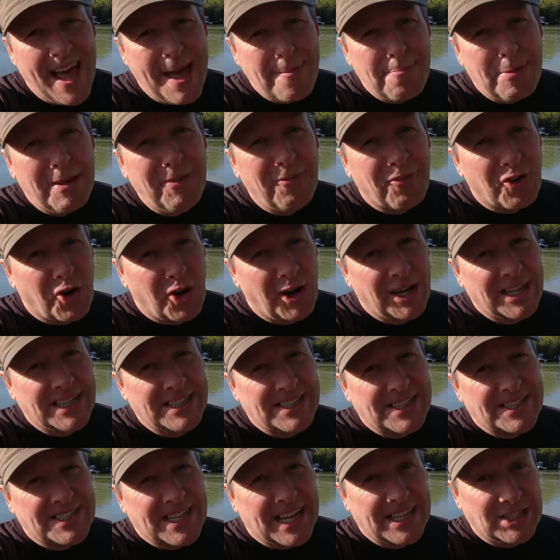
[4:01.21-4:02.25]
Happy fried,
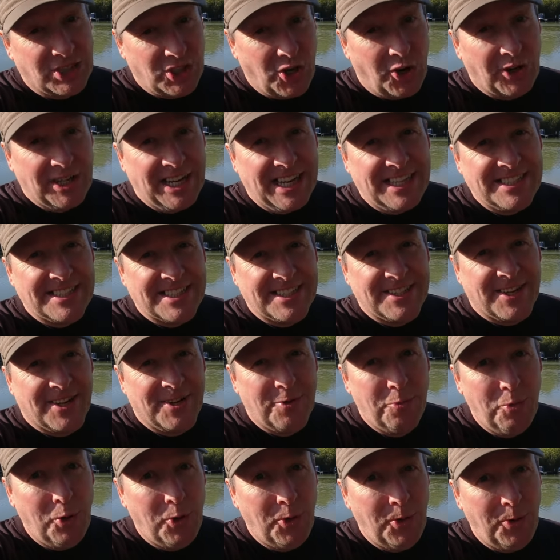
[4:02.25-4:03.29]
as I say, Chinese
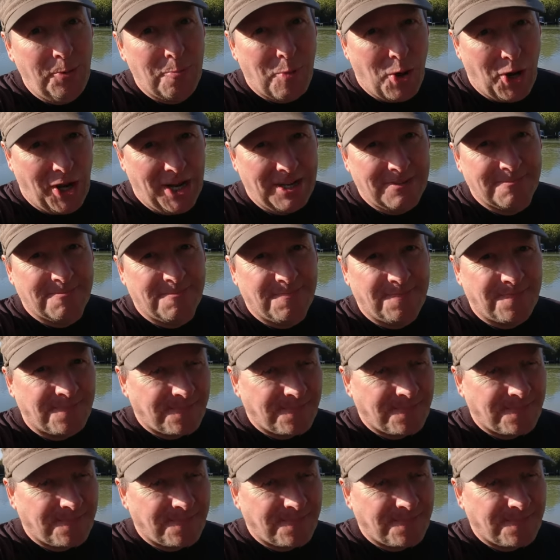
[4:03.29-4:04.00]
tonight. Woohoo, bye.